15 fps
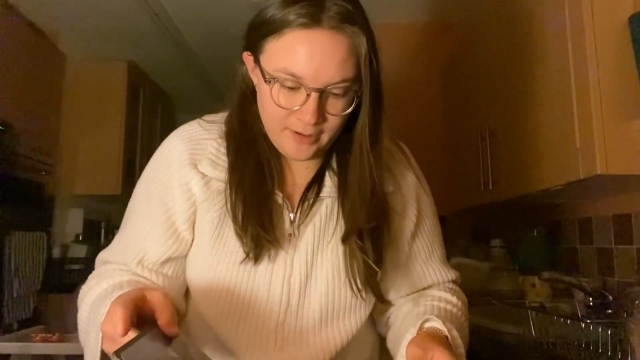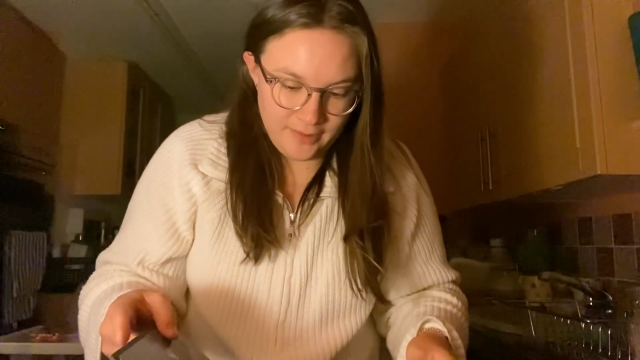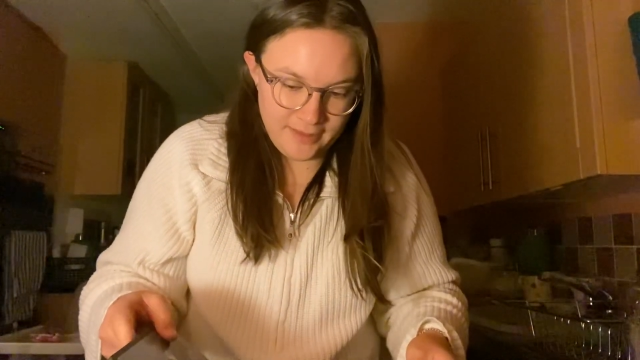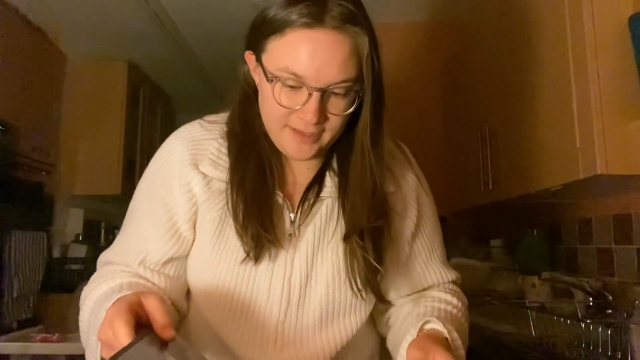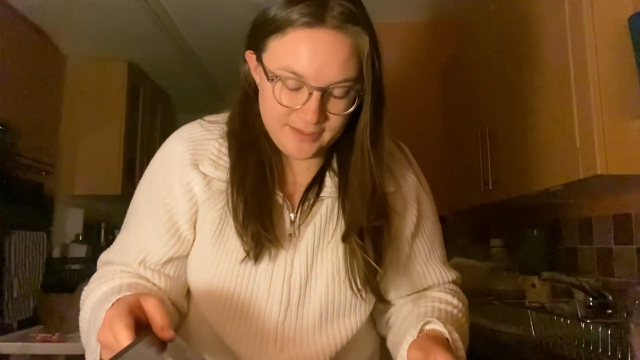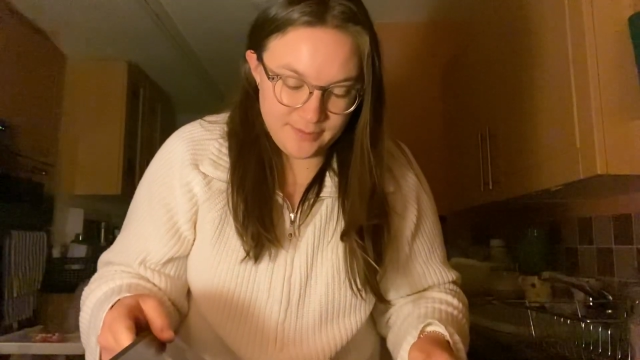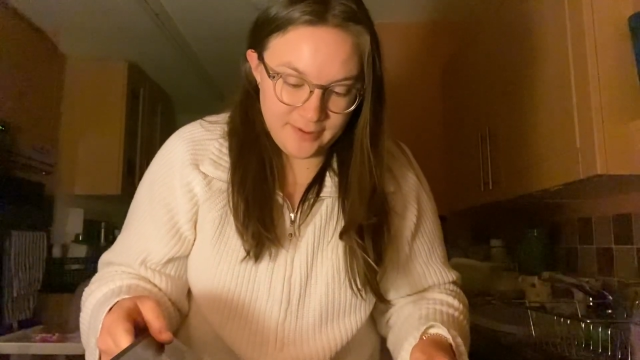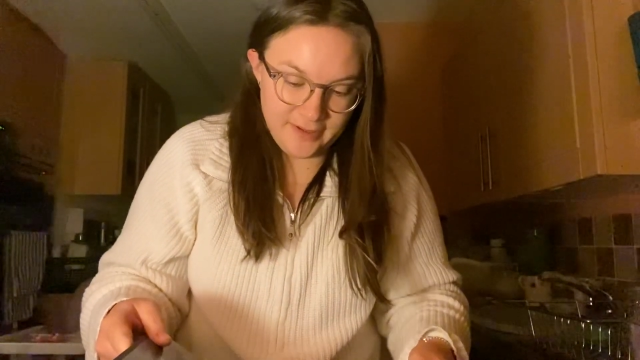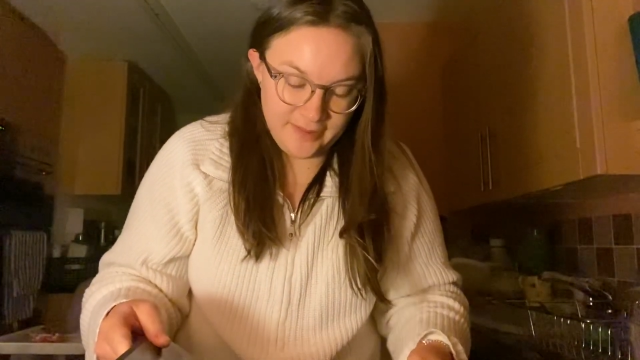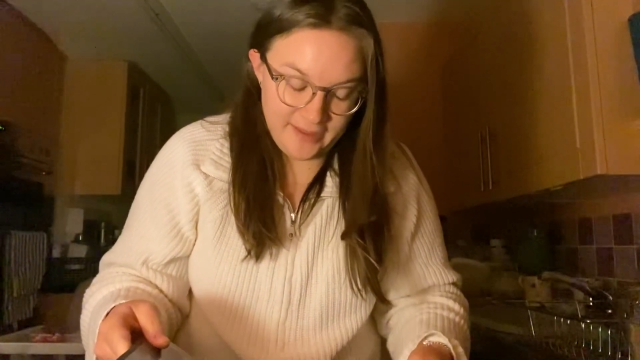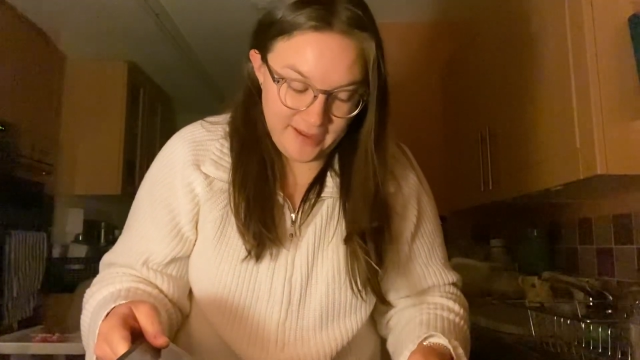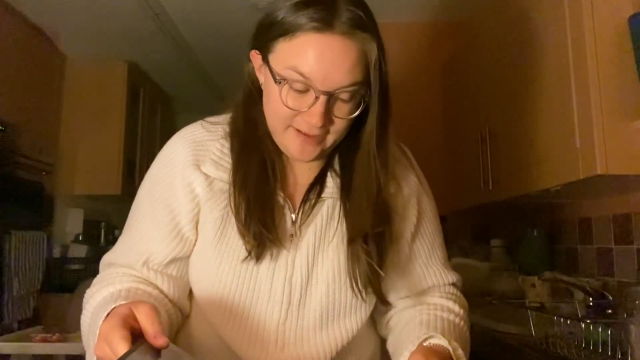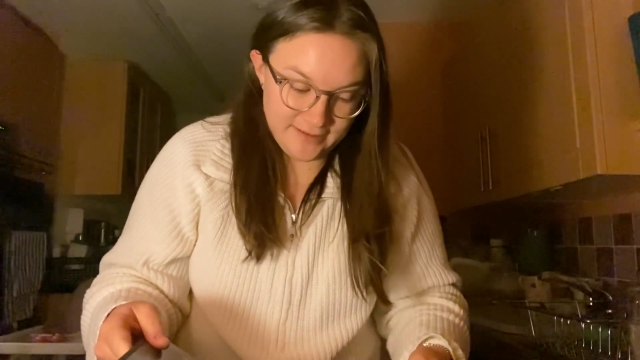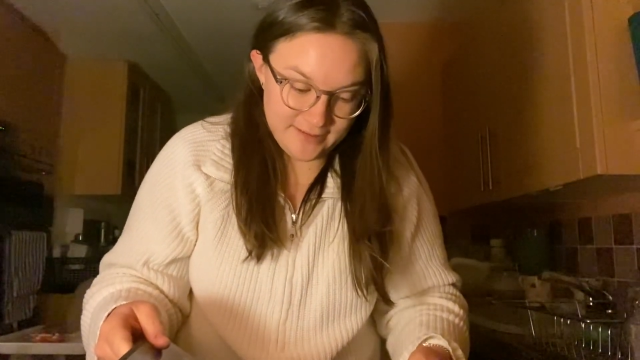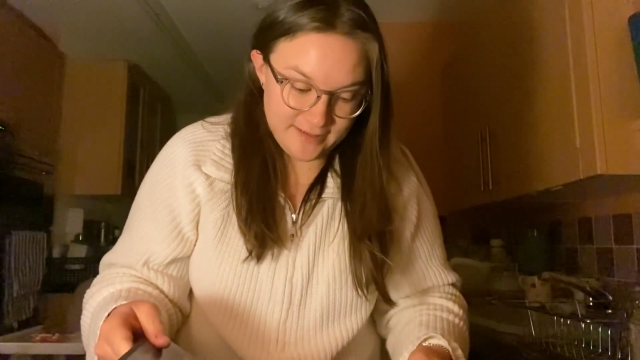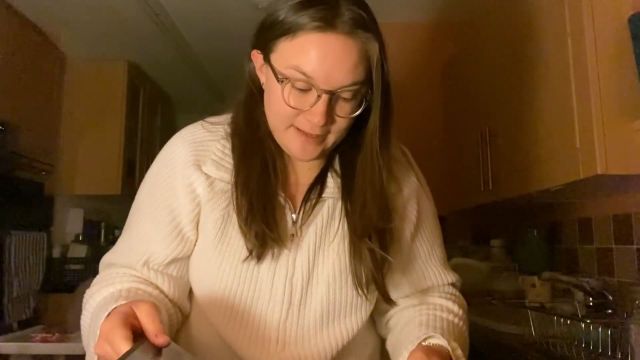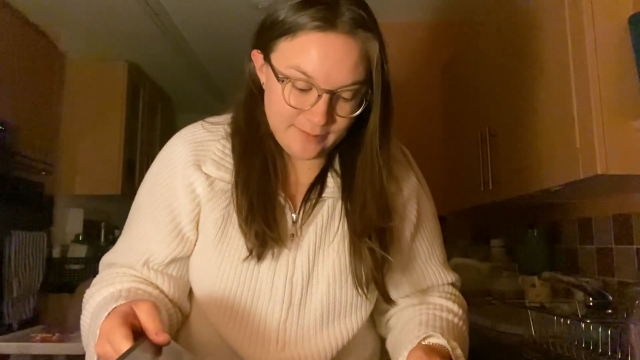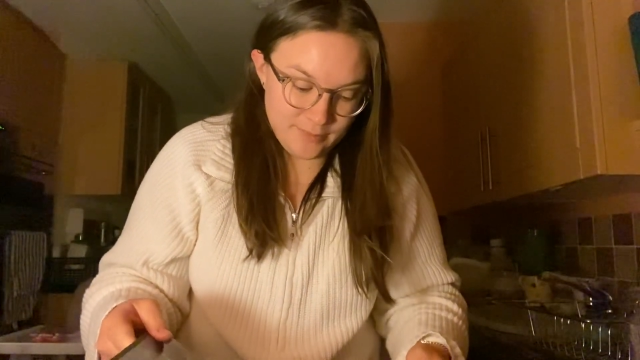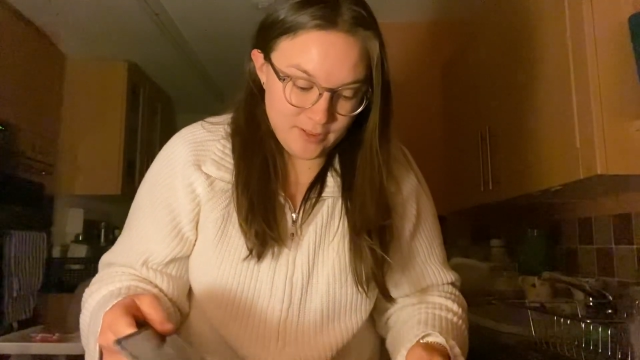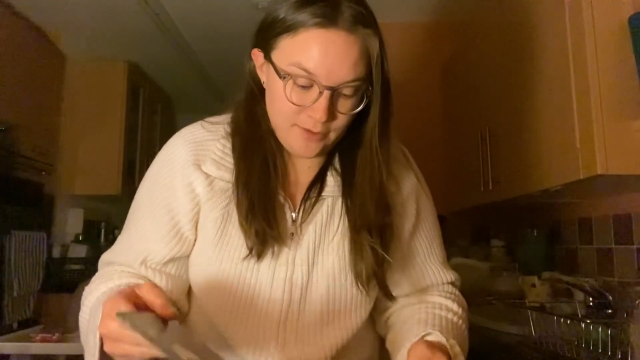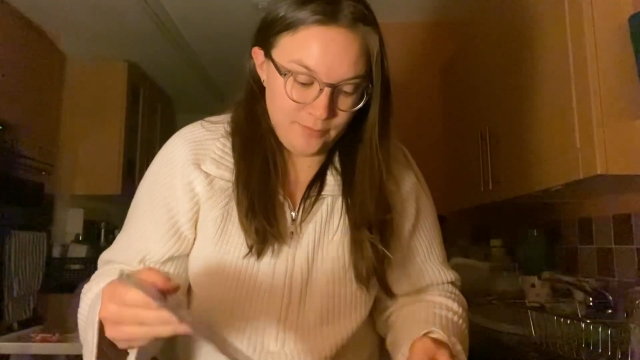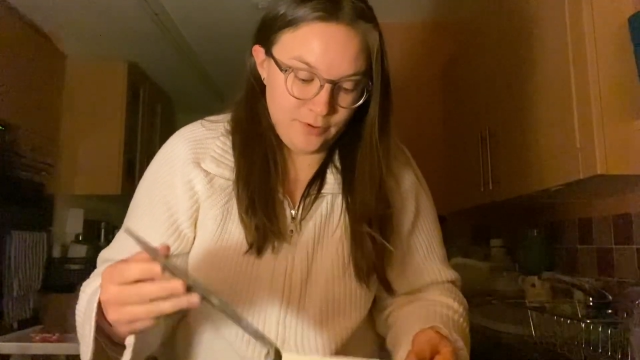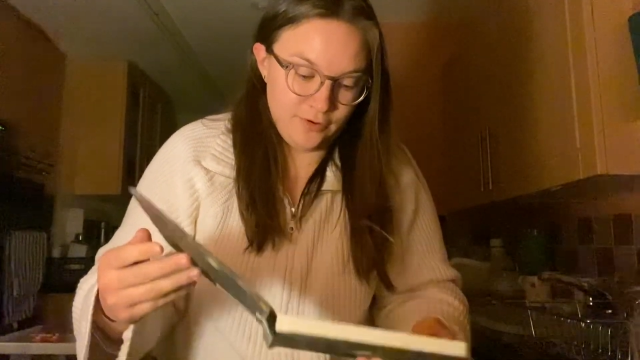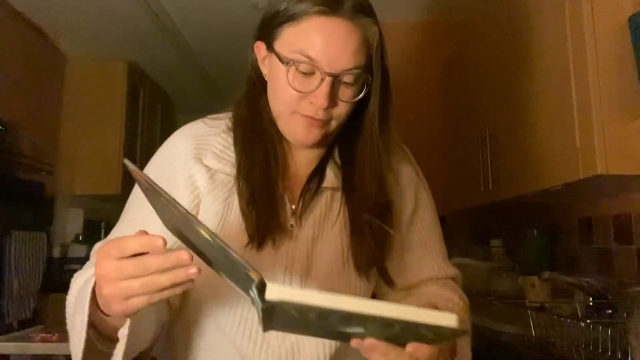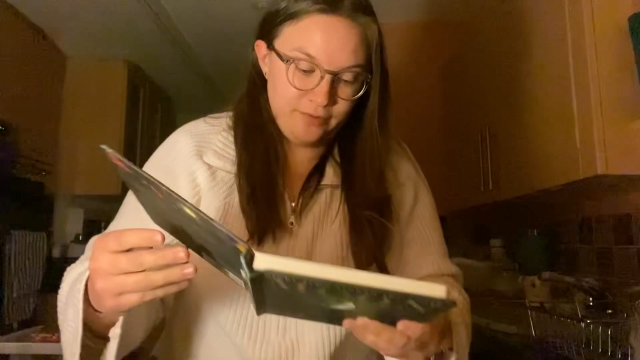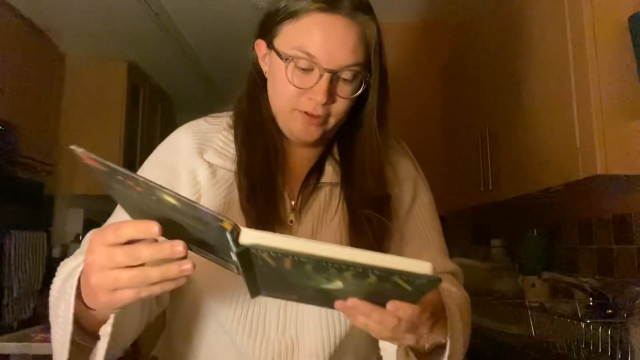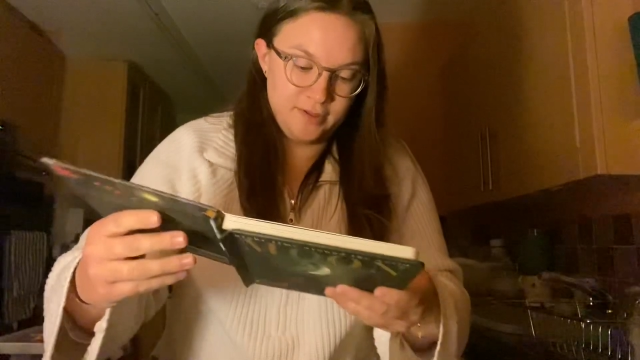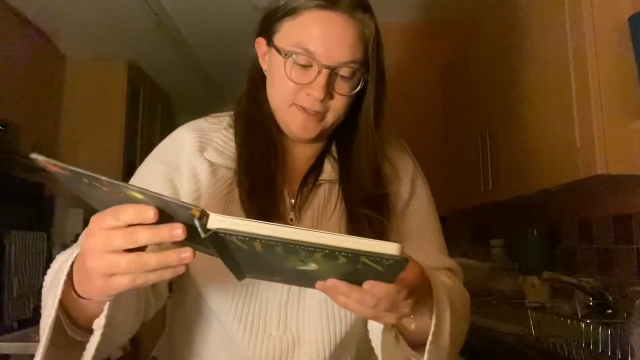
This one at the end is absolutely beautiful.